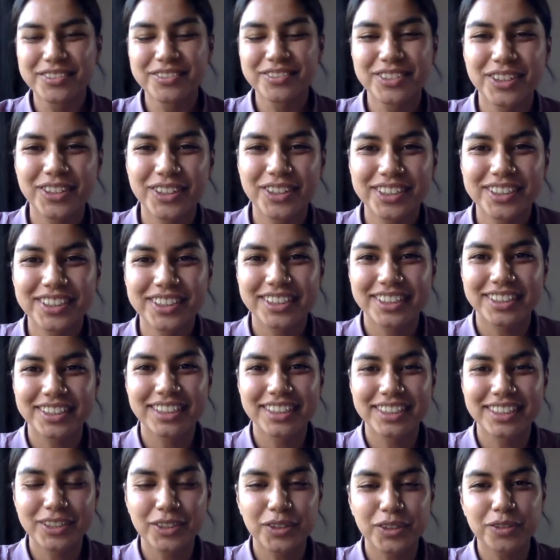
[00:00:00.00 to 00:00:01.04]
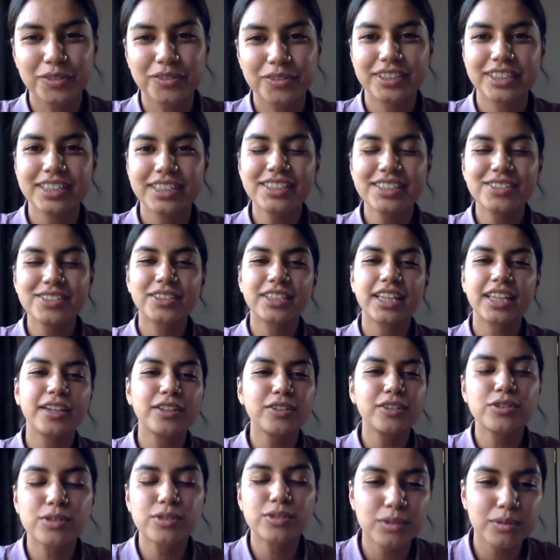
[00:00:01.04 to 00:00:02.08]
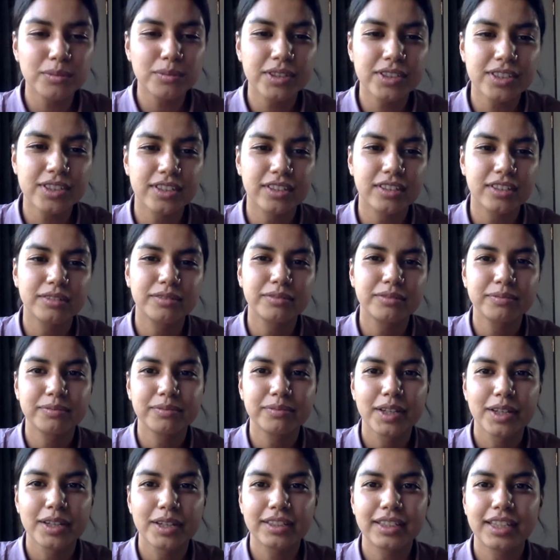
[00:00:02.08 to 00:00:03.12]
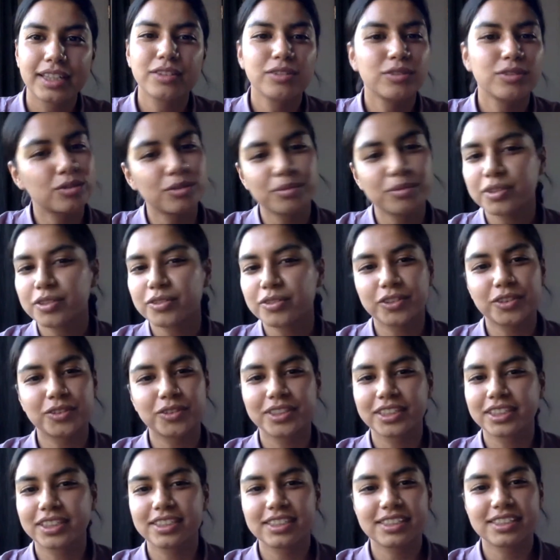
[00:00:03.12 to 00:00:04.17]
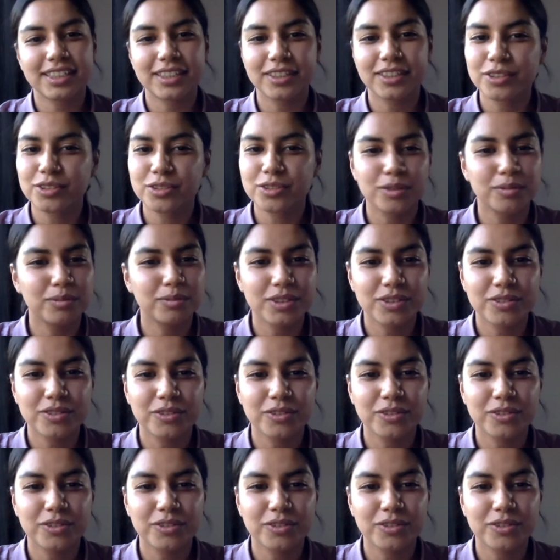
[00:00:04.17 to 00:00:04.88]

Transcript: we've gotten a little over it. So thank you so much, Anam, Thank you so much for doing this. Thank you so thank much